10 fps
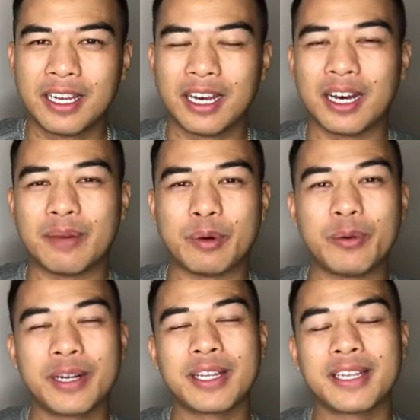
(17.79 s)
But
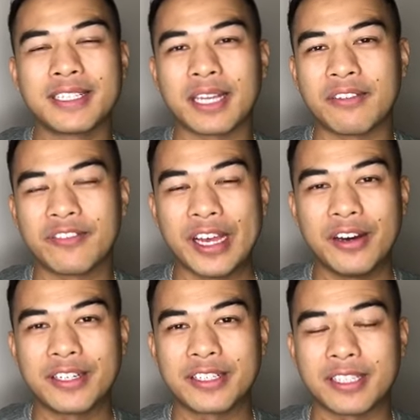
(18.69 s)
one of the things I
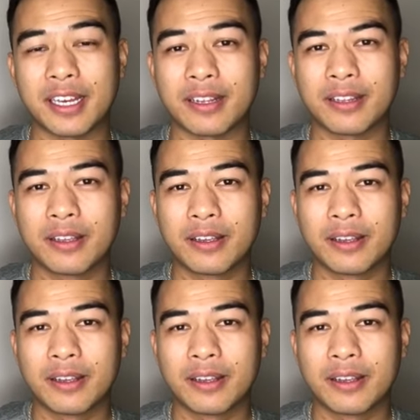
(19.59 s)
found is that,